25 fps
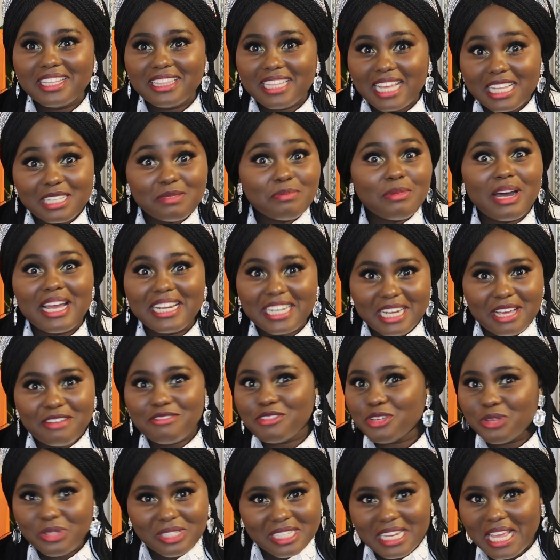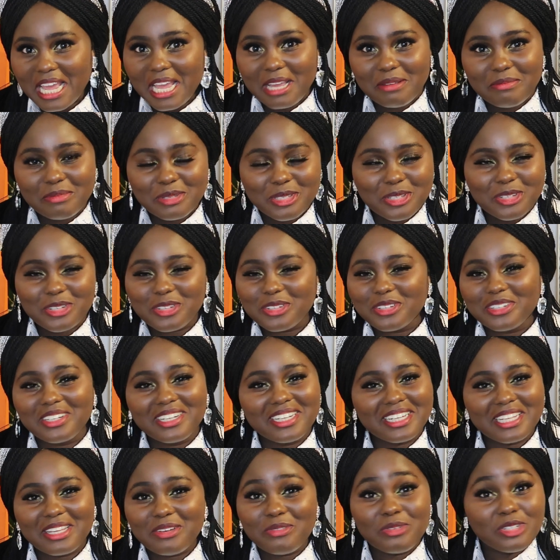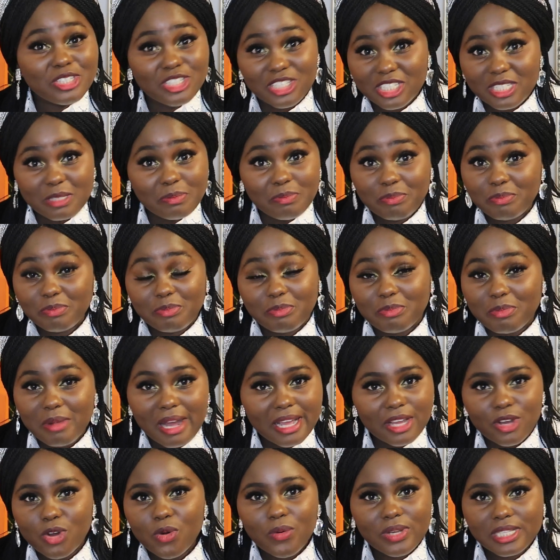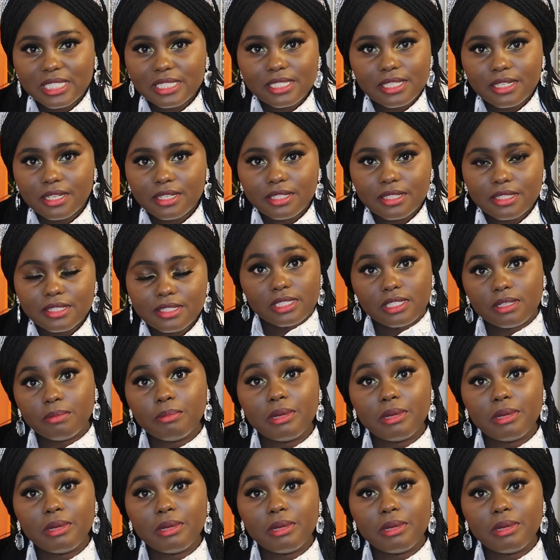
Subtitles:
That's my nephew's name, so it was just by coincidence.